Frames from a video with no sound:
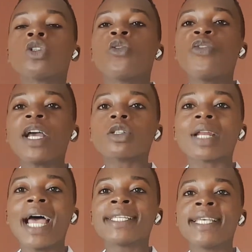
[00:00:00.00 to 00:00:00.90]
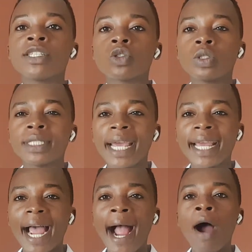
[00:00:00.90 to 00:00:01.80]
To factorize is to
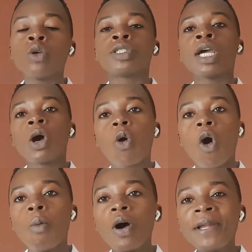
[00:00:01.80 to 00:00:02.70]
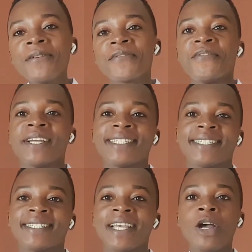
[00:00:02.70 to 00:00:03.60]
take out common
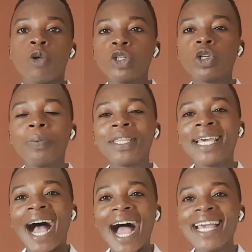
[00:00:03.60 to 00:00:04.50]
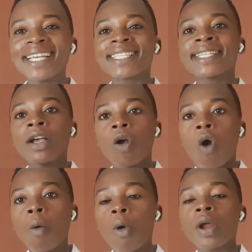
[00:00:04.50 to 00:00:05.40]
factors, which will be the highest
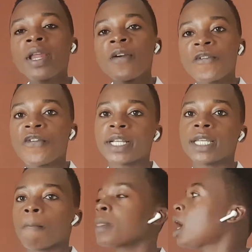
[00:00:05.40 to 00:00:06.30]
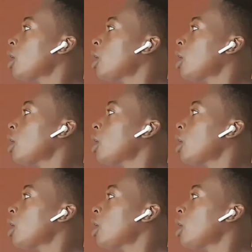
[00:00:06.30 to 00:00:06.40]
common factor.